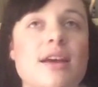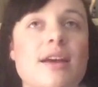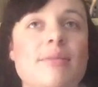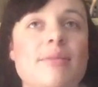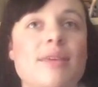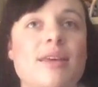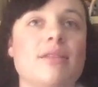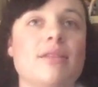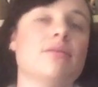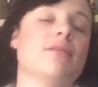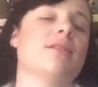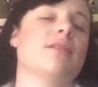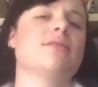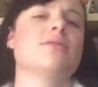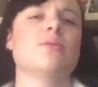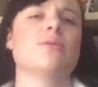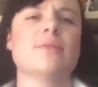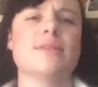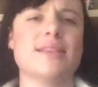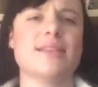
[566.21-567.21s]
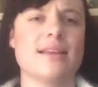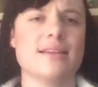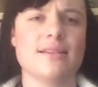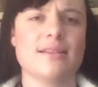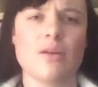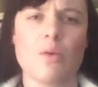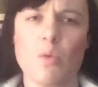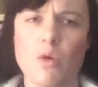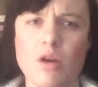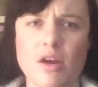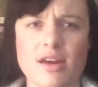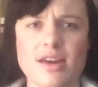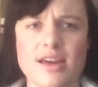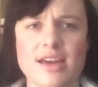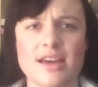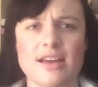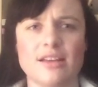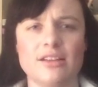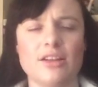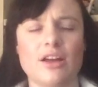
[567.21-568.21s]
Gildarts always ended up
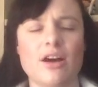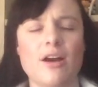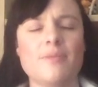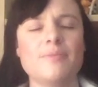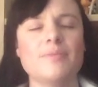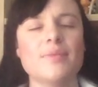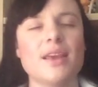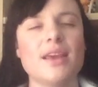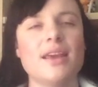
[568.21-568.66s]
working a lot.